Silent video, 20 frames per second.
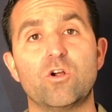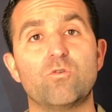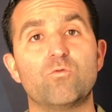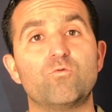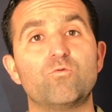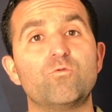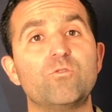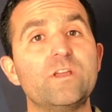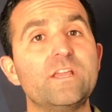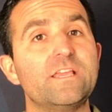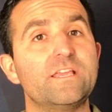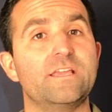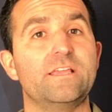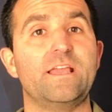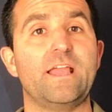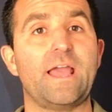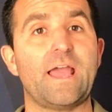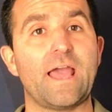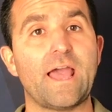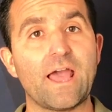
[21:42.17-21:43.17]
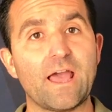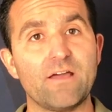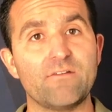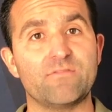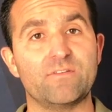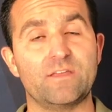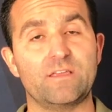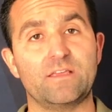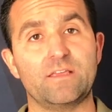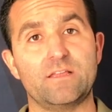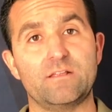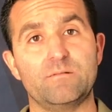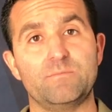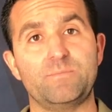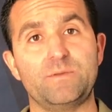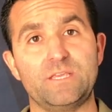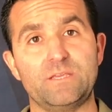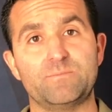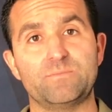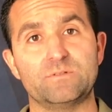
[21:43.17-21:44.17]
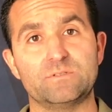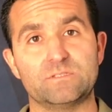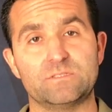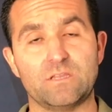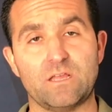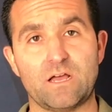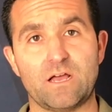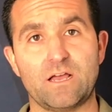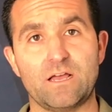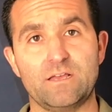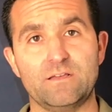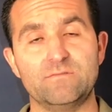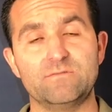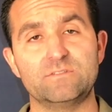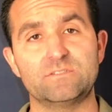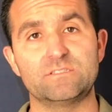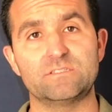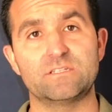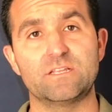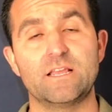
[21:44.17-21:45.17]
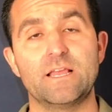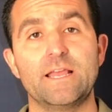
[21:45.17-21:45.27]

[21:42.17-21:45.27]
wreaking havoc in people's lives